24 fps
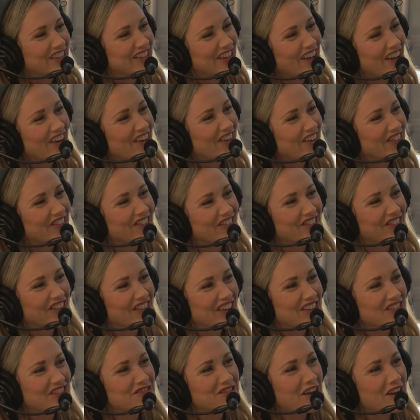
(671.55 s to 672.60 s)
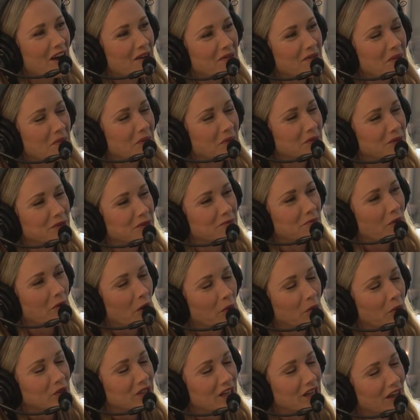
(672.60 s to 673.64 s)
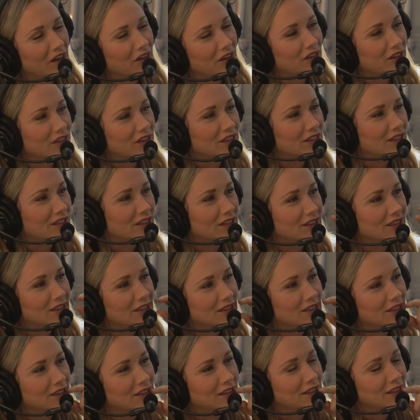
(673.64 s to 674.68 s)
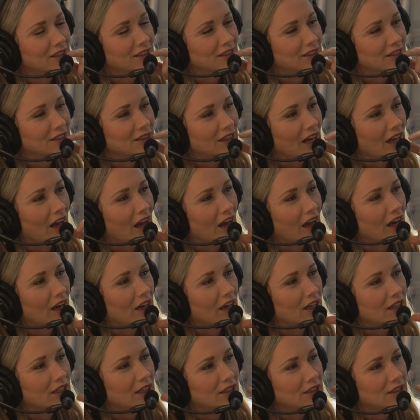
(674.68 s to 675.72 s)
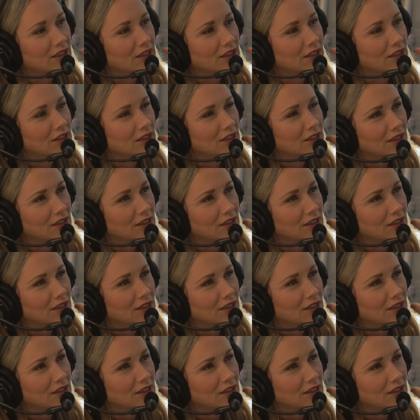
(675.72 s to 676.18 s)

no, that no, we make her. Where you knock people's marbles out? No, uh,